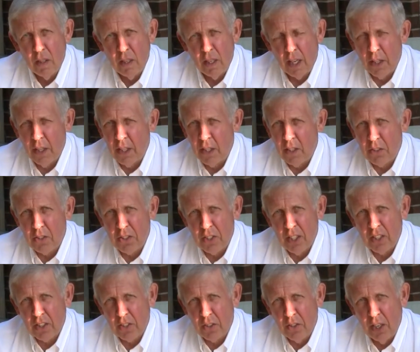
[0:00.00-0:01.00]
I think there's
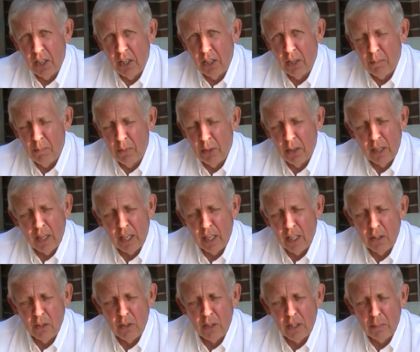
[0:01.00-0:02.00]
6 or 8 of them that are not
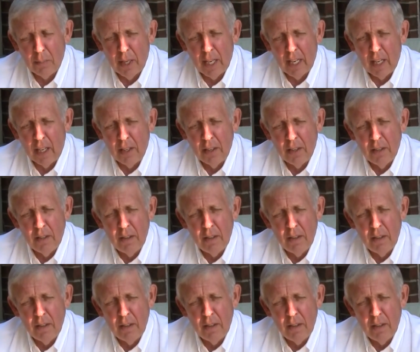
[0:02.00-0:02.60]
going to come out